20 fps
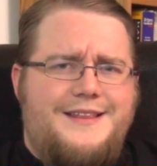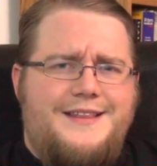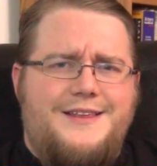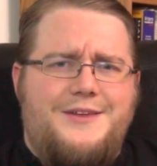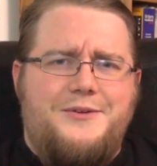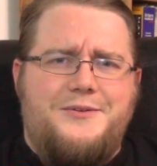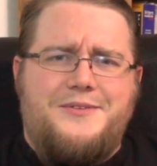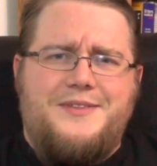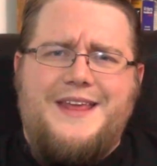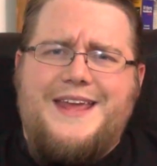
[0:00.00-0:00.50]

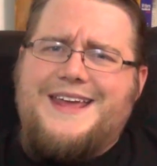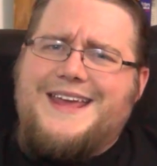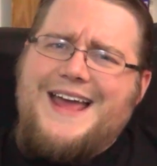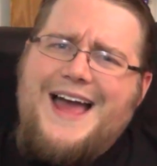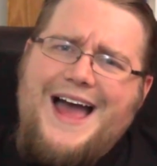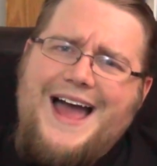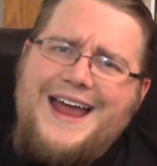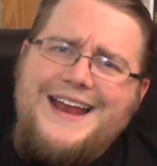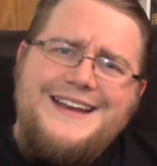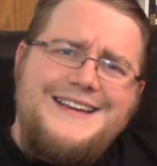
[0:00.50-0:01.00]
They
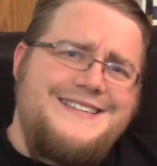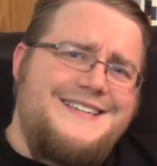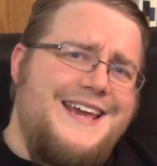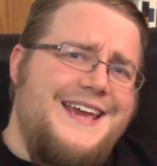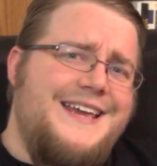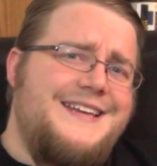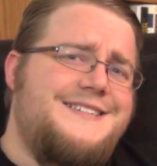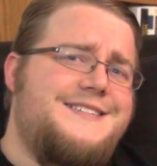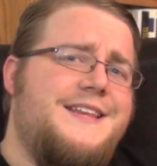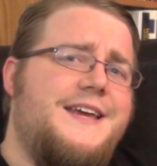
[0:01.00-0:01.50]
kind of
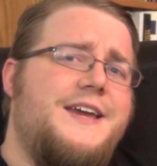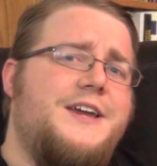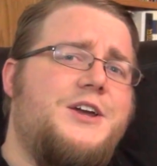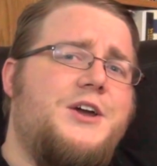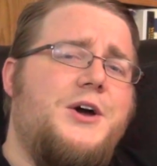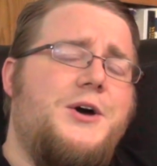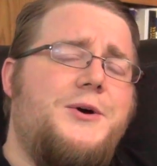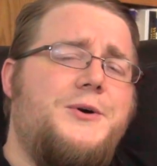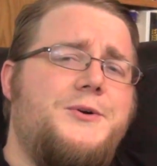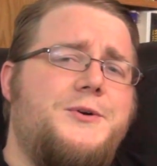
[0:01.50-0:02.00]
taste like
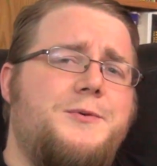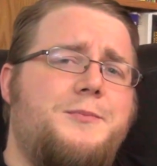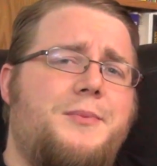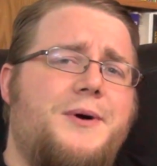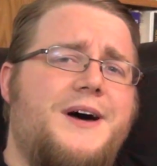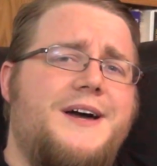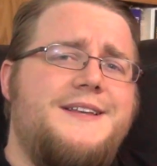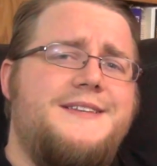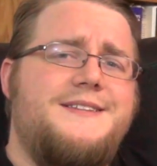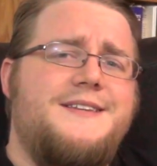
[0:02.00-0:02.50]
Coke,
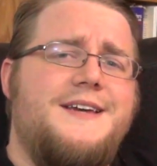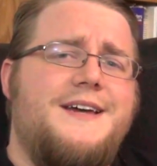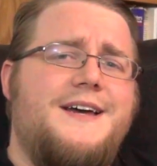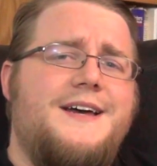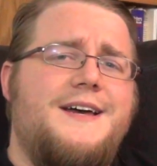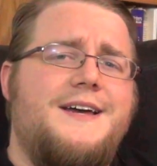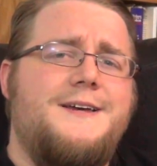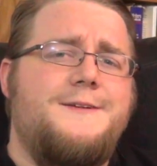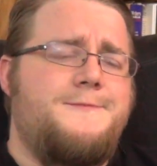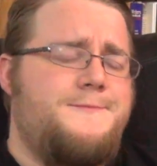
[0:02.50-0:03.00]
but
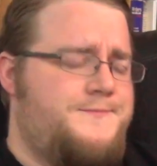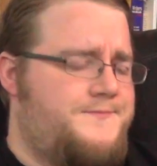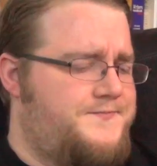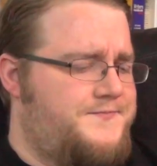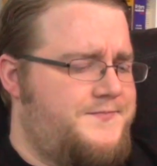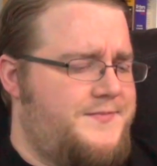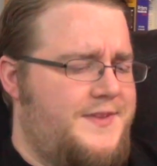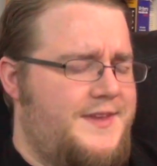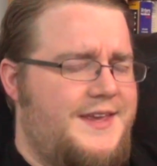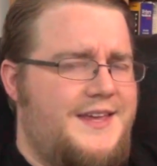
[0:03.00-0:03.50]

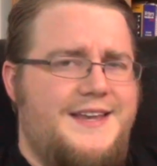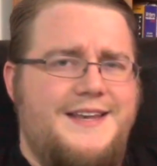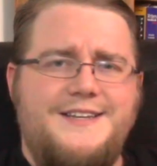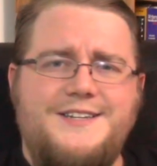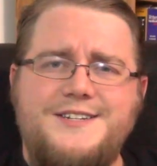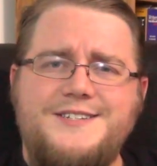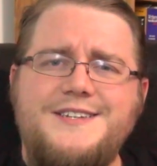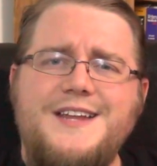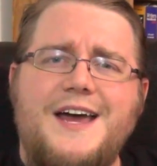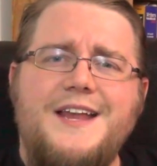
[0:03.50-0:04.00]

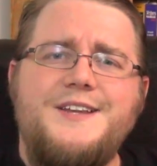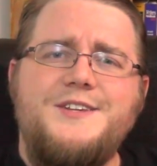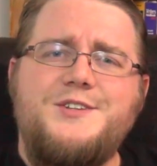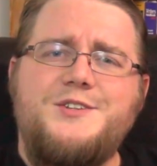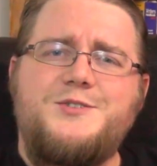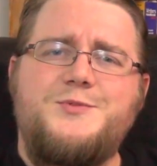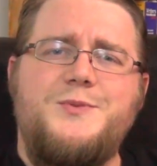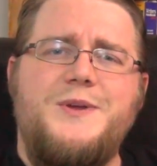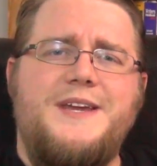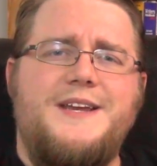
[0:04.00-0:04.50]
just not as
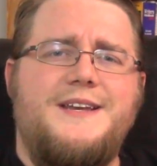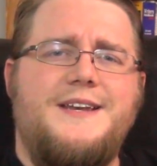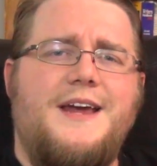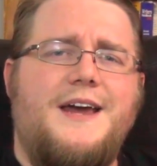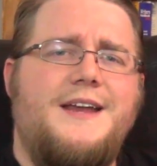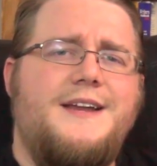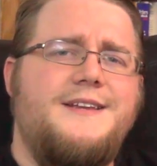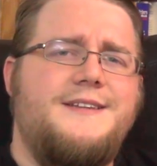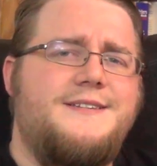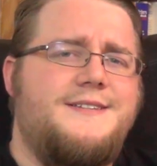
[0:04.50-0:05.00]
sweet,
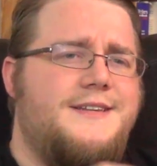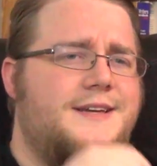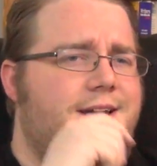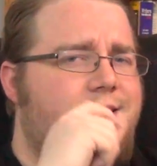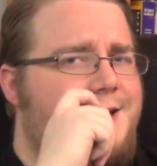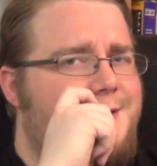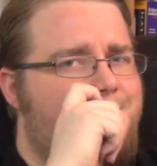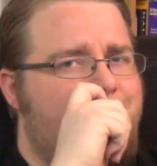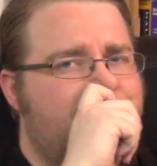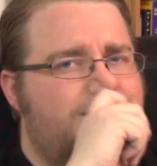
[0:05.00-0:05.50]
not as
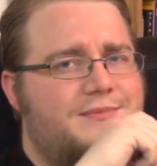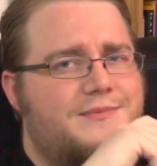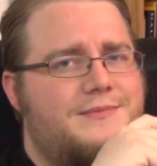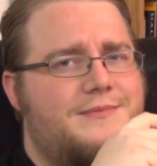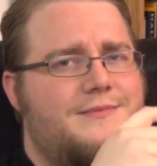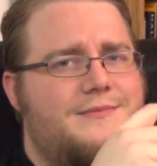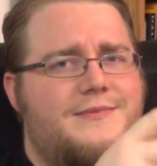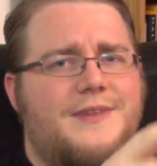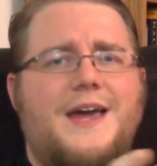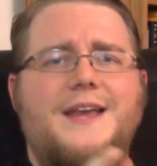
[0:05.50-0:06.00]

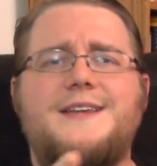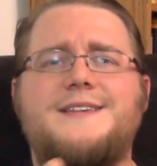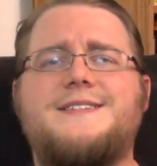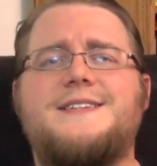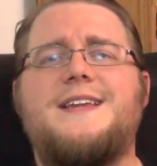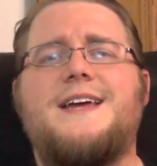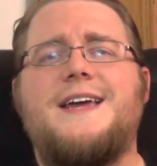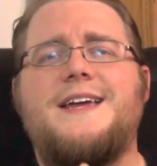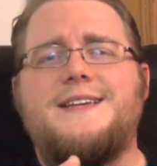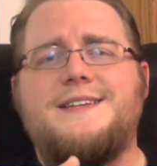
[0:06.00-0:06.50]

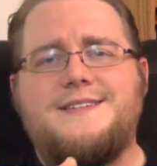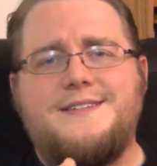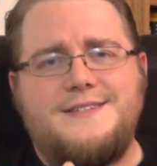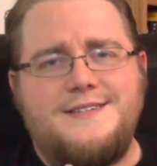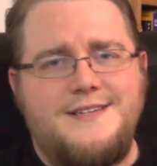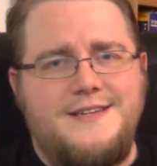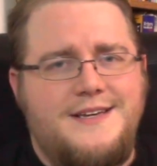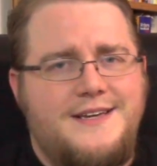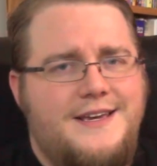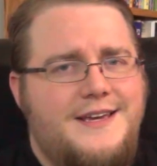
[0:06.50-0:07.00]
nice
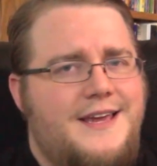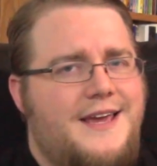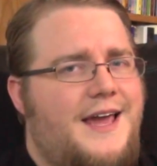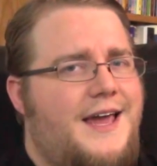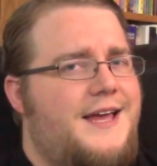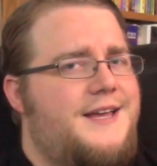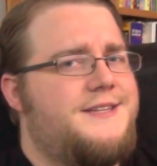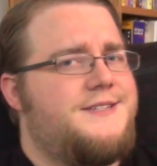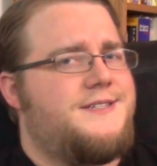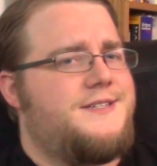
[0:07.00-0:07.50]

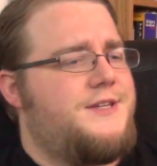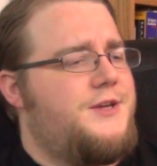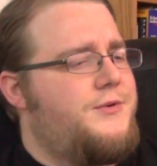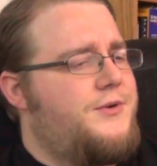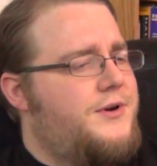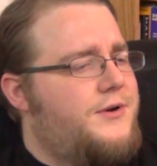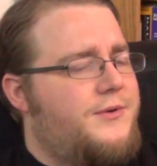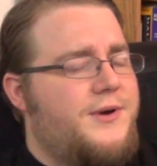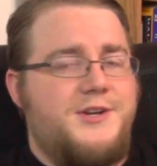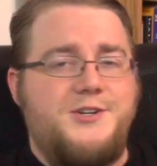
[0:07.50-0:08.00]
as you
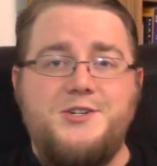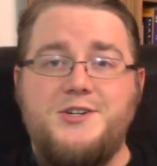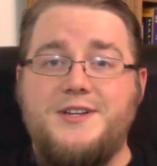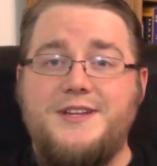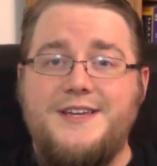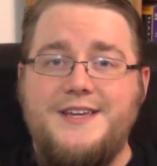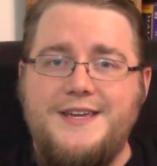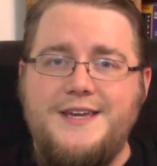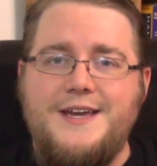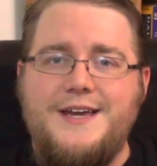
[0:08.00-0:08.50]
would
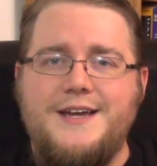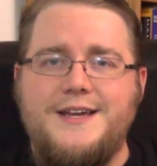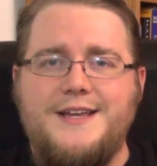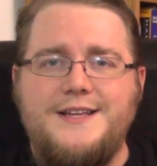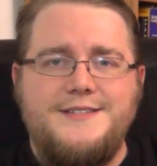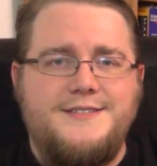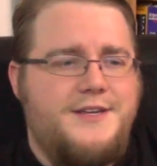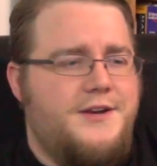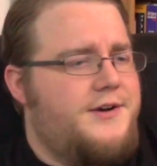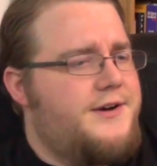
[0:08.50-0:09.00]
originally
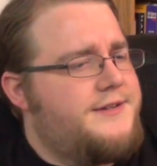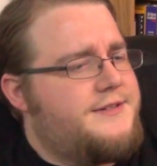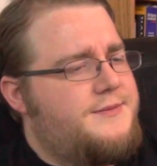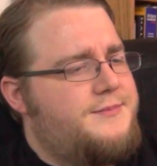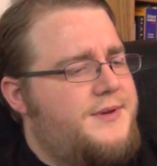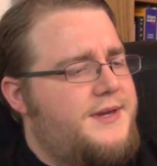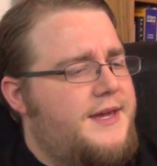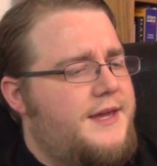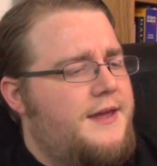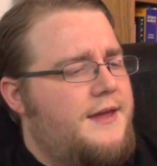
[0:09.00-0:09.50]
consider it to
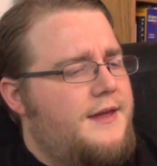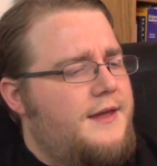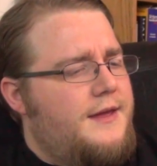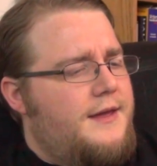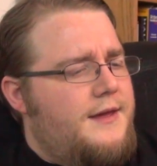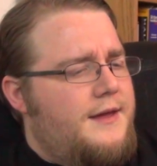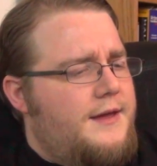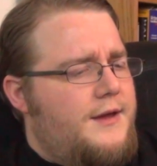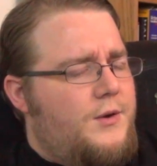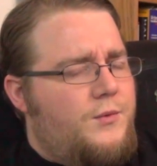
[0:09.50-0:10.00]
be.
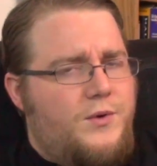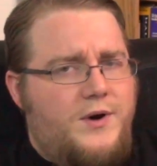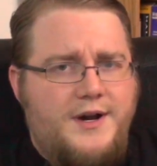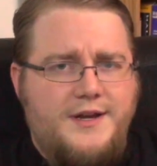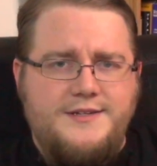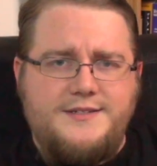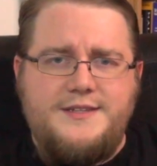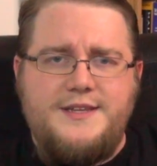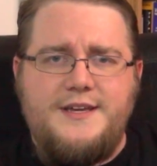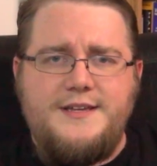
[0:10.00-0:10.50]

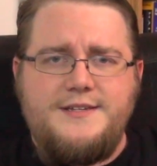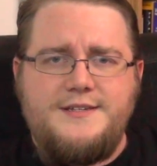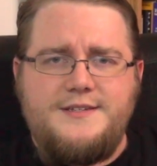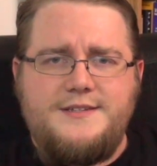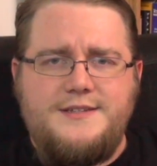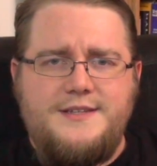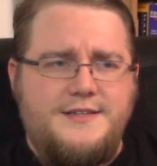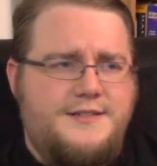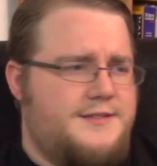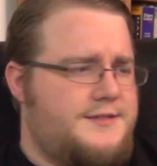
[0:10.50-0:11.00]
Whereas
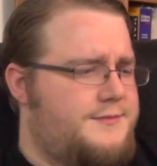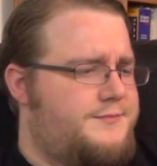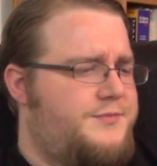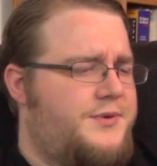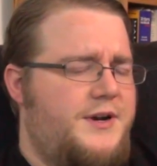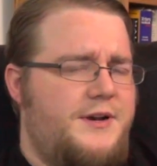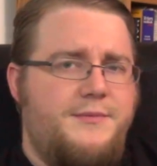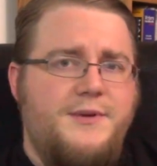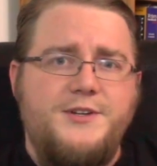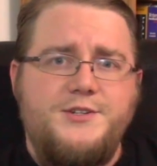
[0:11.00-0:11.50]
this
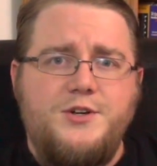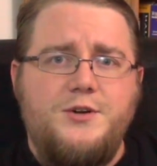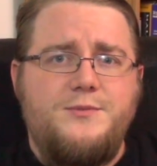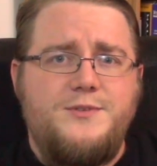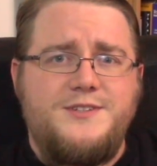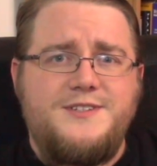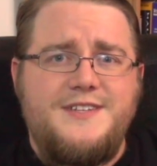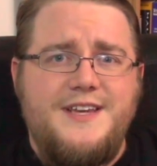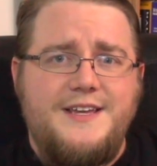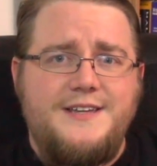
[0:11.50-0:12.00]
pretty much
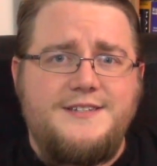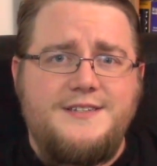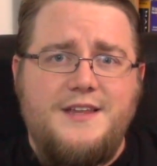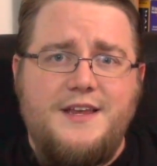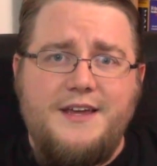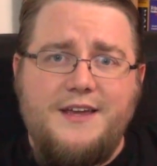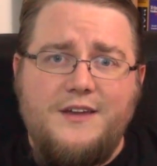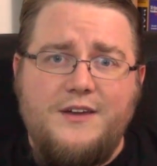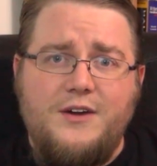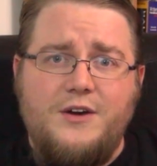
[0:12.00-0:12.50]
almost tastes
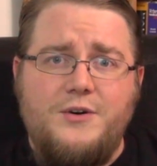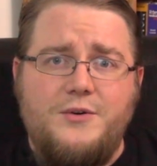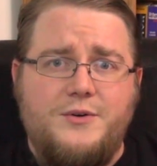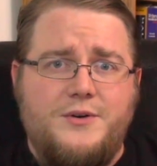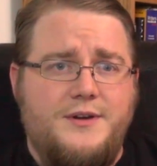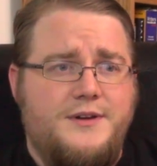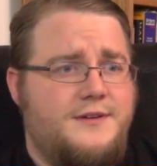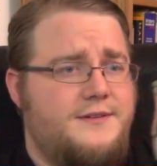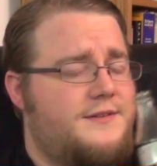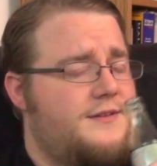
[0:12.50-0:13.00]
like
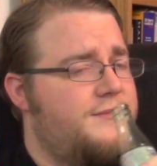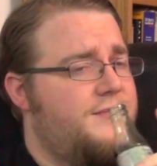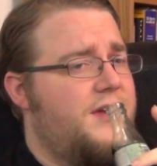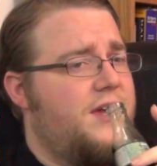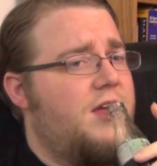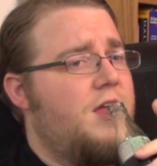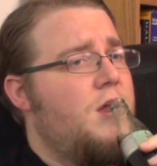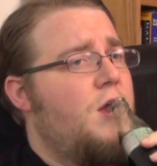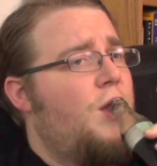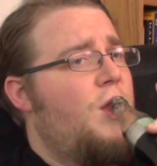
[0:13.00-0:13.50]
Coke to
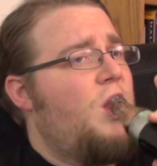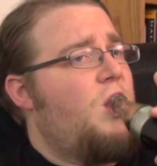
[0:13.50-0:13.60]
me.